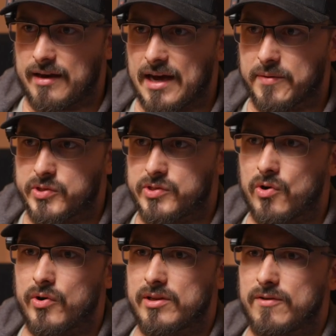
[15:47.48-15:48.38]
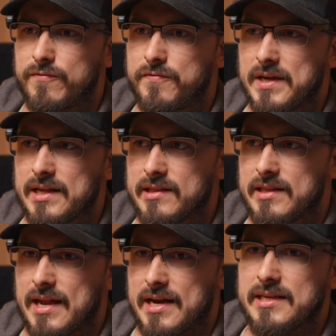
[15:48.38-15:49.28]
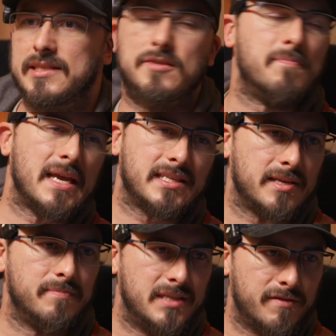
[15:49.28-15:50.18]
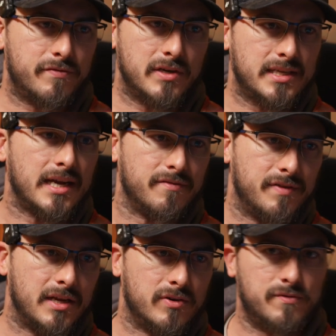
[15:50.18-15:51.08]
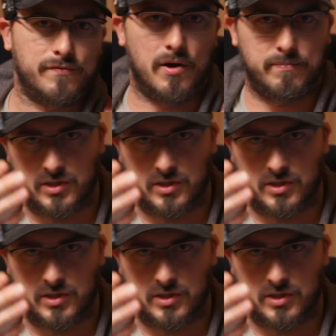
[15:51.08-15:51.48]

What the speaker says: I was starting to feel that I need to make some different kind of videos from